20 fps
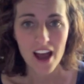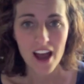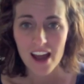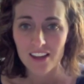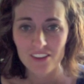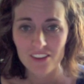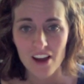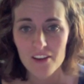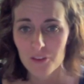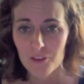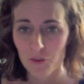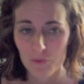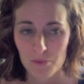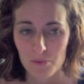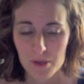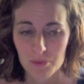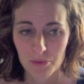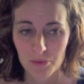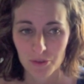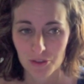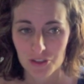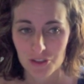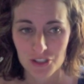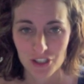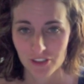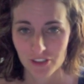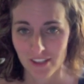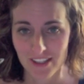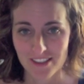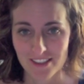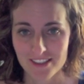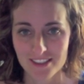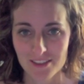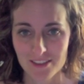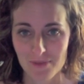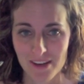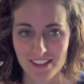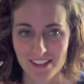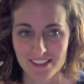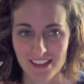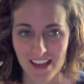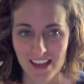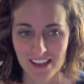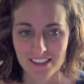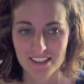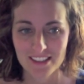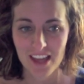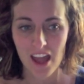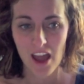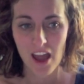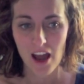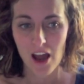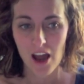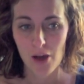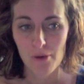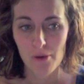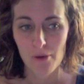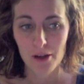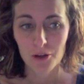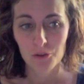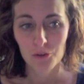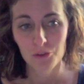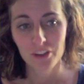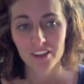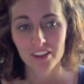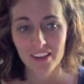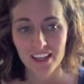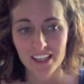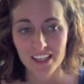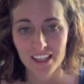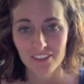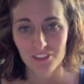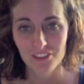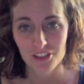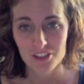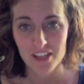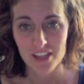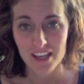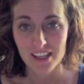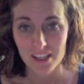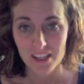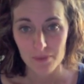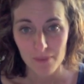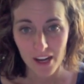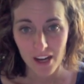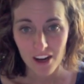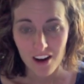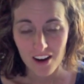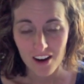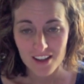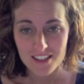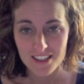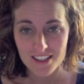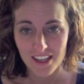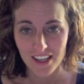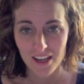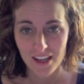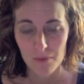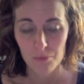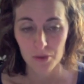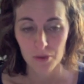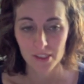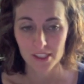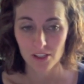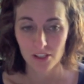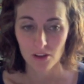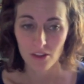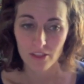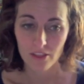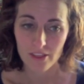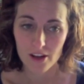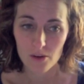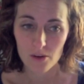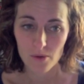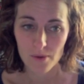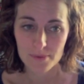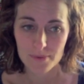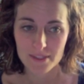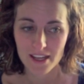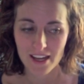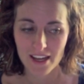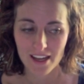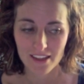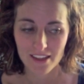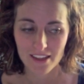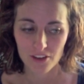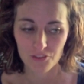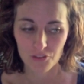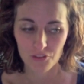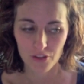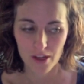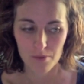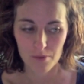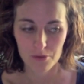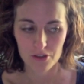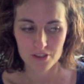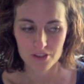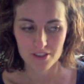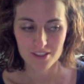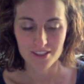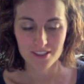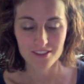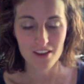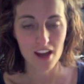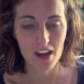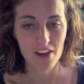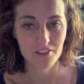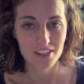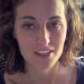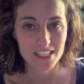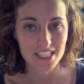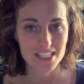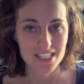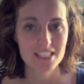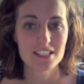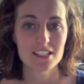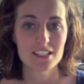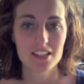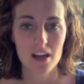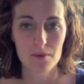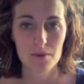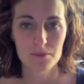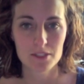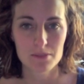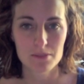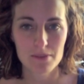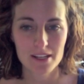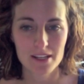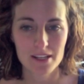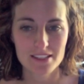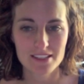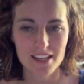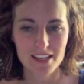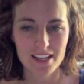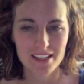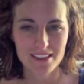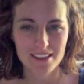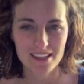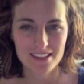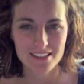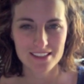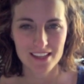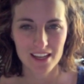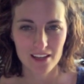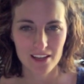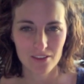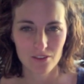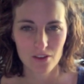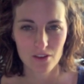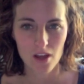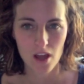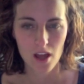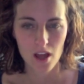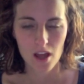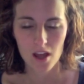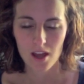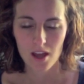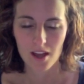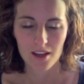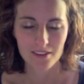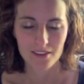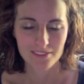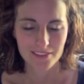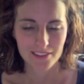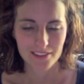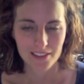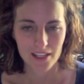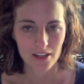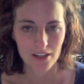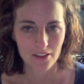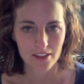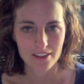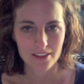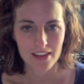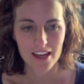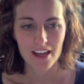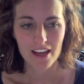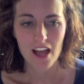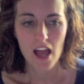I love it when people share links to my site. I don't really like it if they're taking my content and putting it on their website and therefore that person does not have a need to come to my site. That's kind of, I don't like that.